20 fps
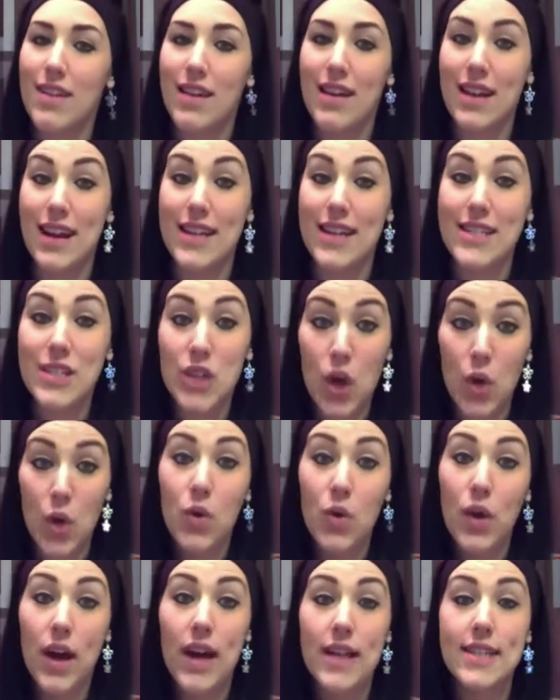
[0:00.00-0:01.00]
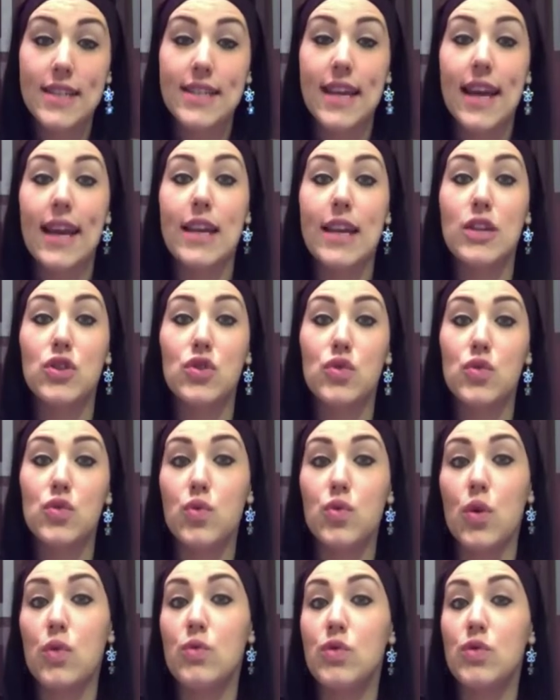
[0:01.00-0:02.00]
and I don't know how to say it,
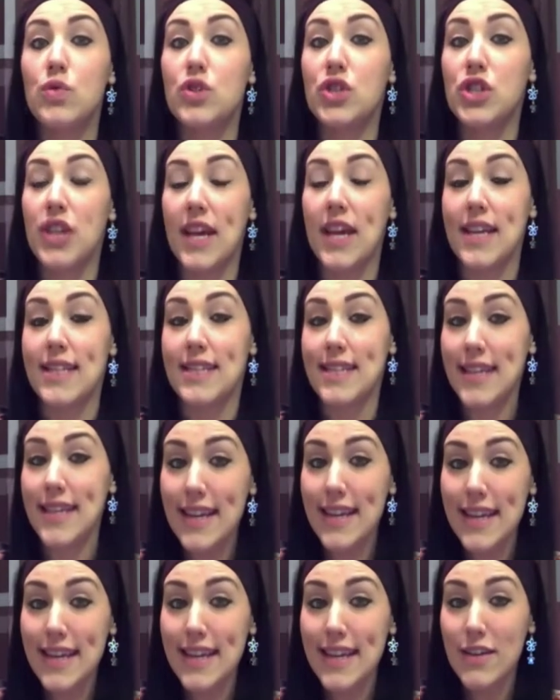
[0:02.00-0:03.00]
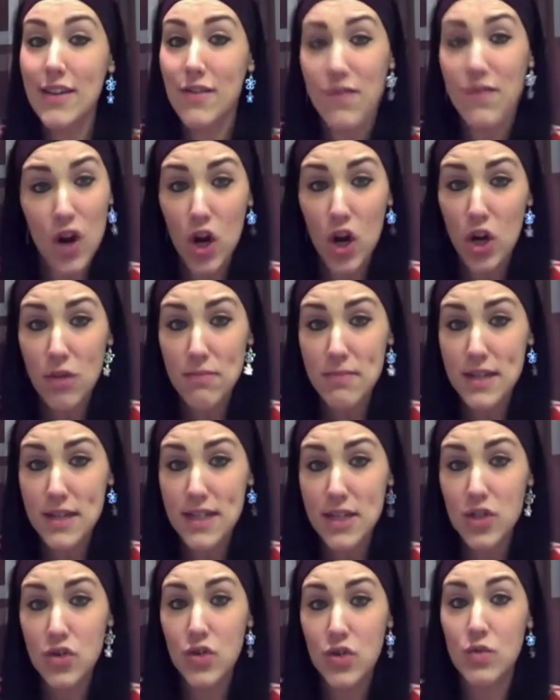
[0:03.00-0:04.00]
Trojacek
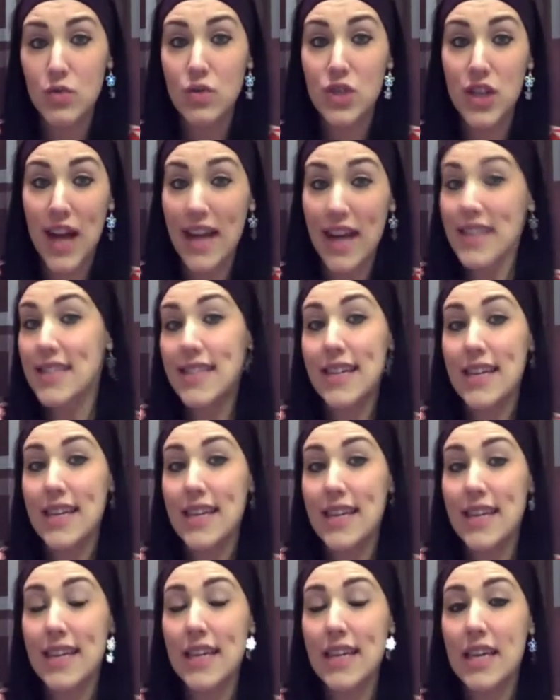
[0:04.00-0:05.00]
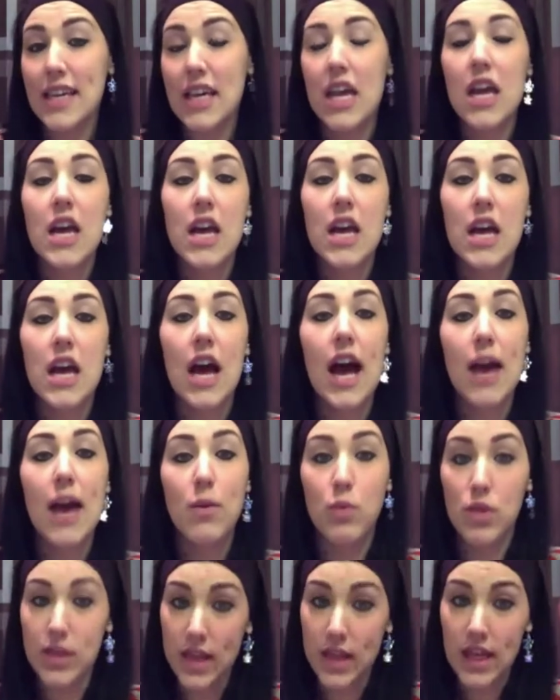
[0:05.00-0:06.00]
Farms, Trojacek. I
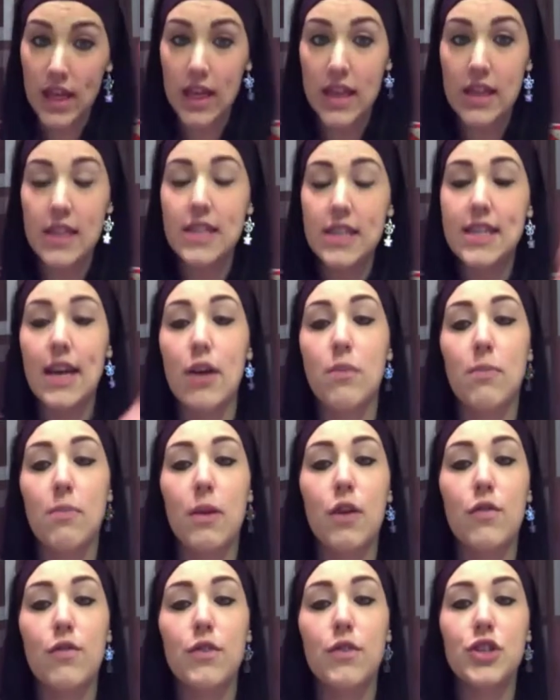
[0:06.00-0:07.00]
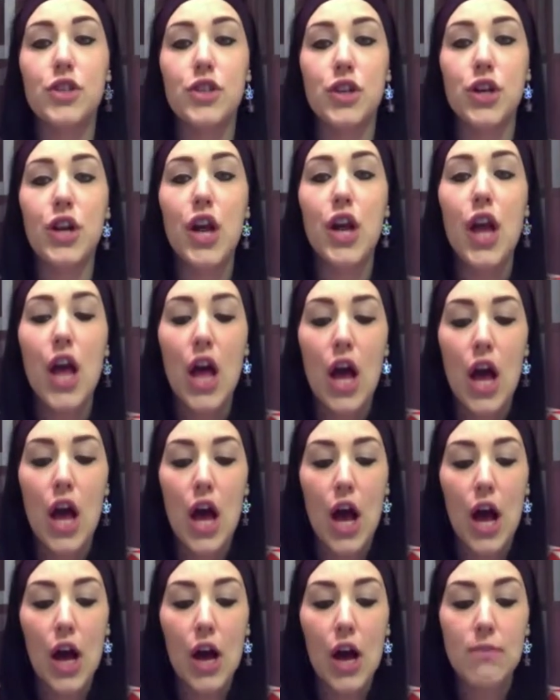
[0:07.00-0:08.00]
will link it in the down bar for sure.
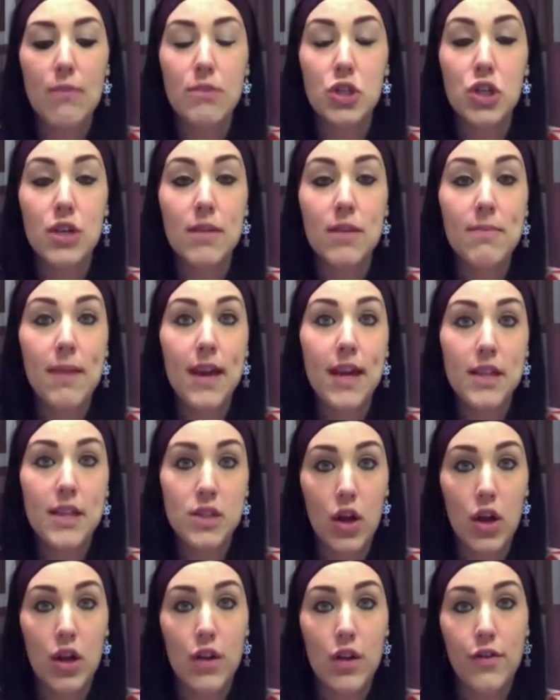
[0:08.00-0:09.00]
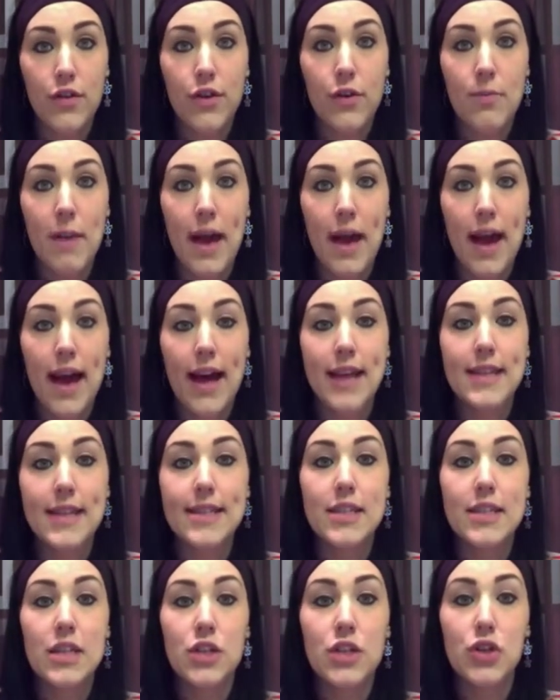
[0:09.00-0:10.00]
Um, she makes all of her
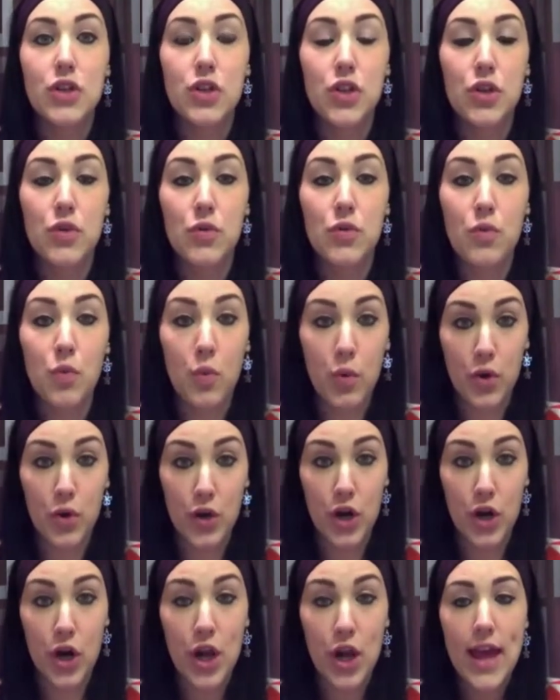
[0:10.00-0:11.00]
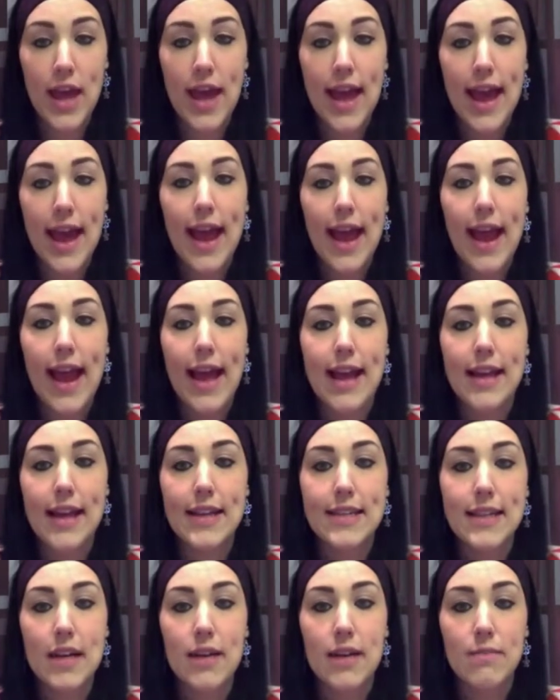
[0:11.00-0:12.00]
pads to order.
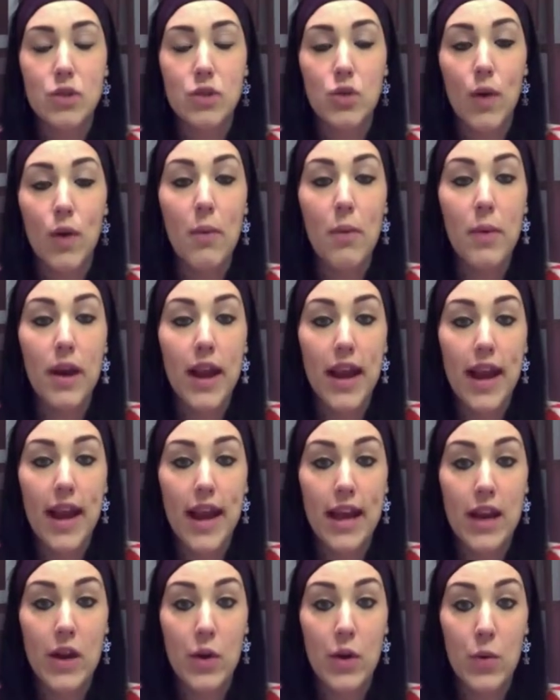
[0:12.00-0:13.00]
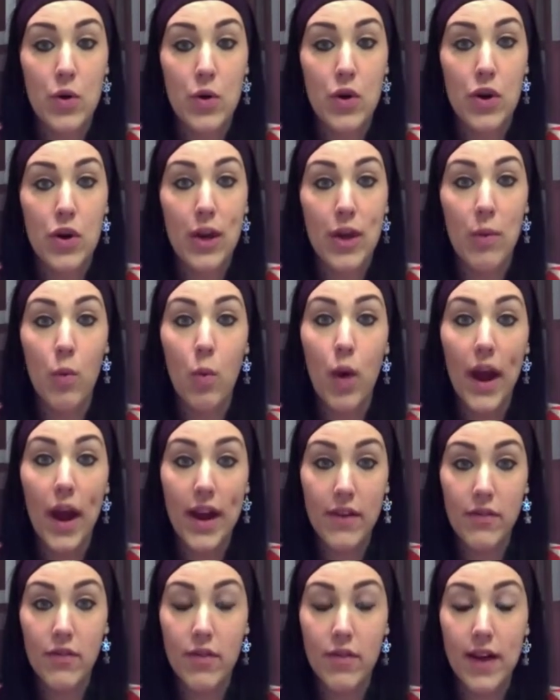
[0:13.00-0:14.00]
And um, so I went ahead and ordered a
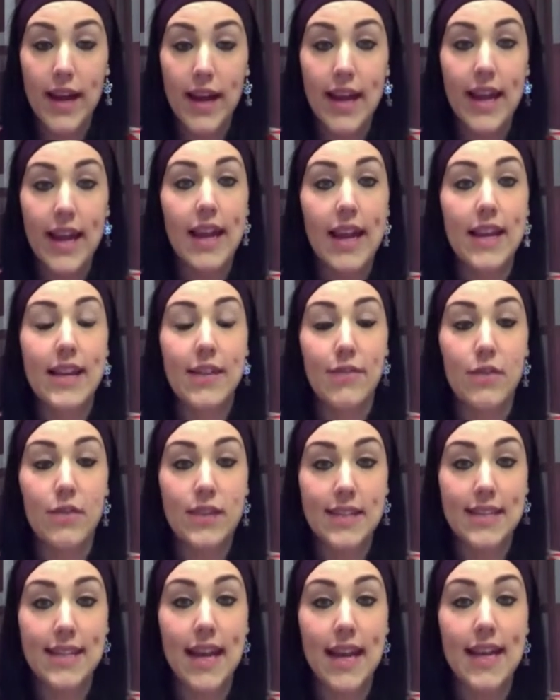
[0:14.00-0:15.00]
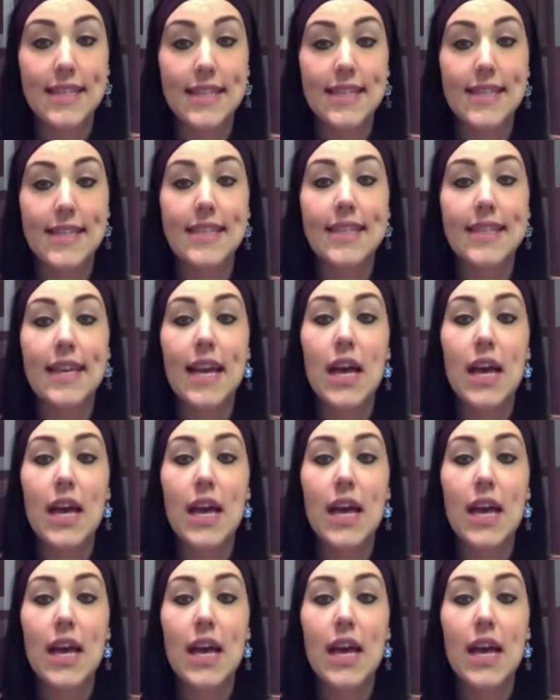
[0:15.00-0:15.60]
wide variety in different sizes